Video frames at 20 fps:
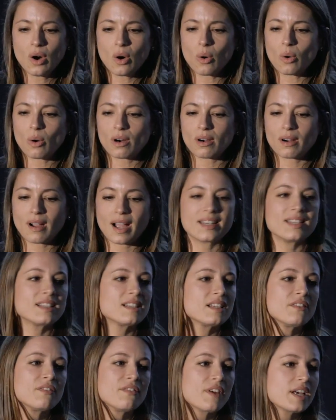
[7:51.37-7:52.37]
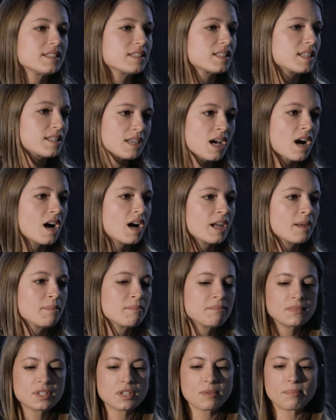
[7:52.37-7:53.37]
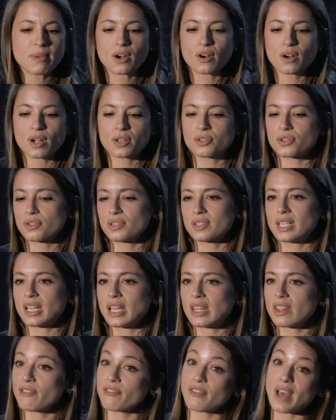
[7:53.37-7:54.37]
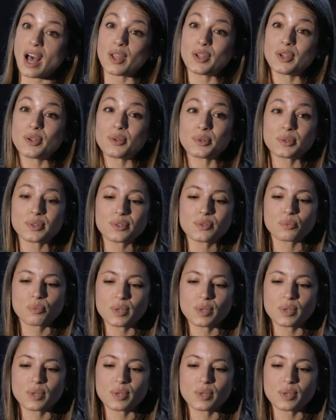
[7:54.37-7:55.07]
or I didn't invest the time to better understand the values,